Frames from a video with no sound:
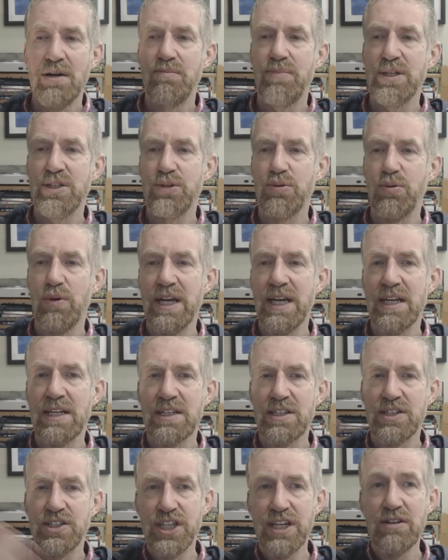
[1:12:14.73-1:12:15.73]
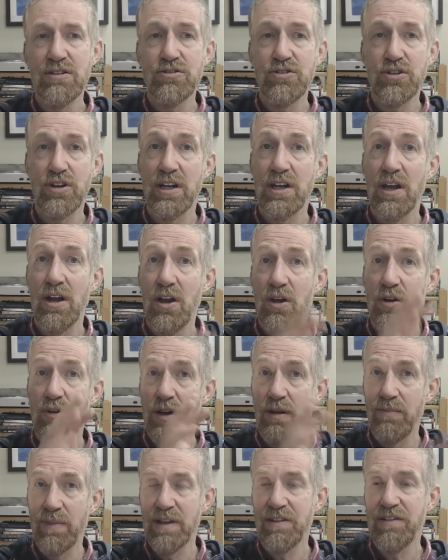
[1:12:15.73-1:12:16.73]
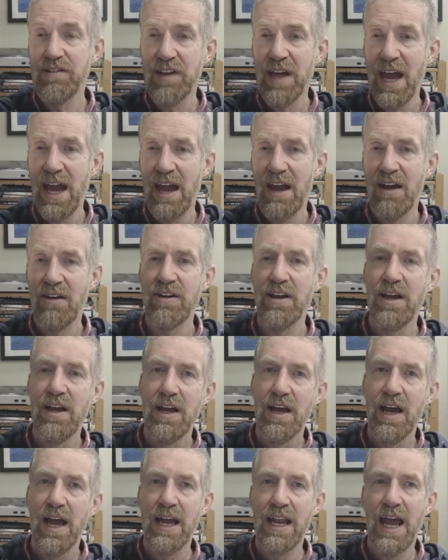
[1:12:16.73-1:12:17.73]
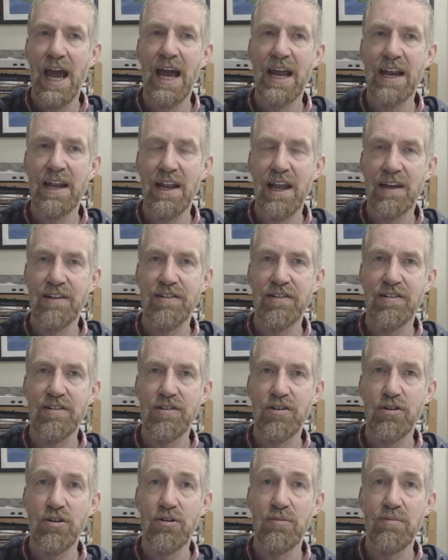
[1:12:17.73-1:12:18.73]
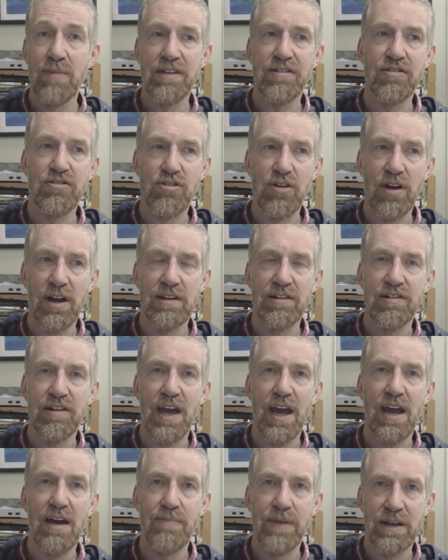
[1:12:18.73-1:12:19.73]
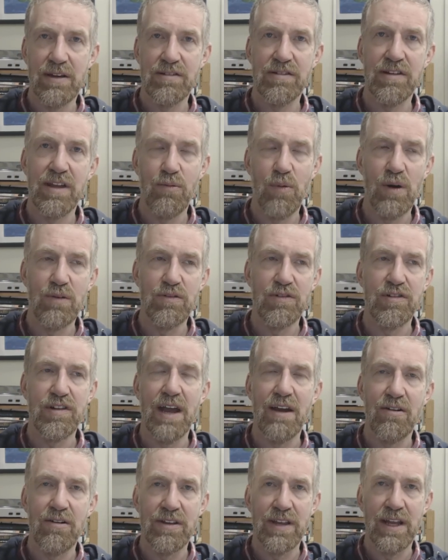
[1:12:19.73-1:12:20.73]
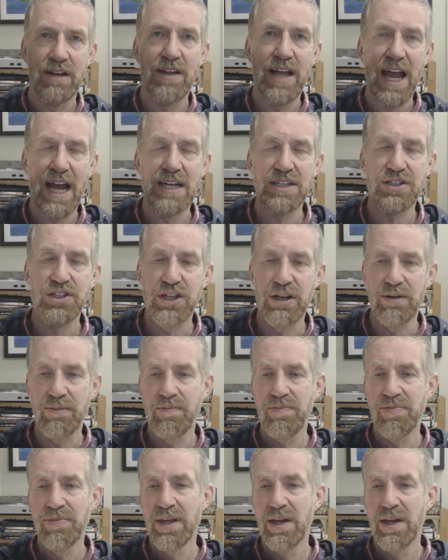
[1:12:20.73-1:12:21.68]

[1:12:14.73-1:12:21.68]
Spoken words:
between children who can be scared and adolescents who you mustn't try and scare because they won't scare and they'll catch you.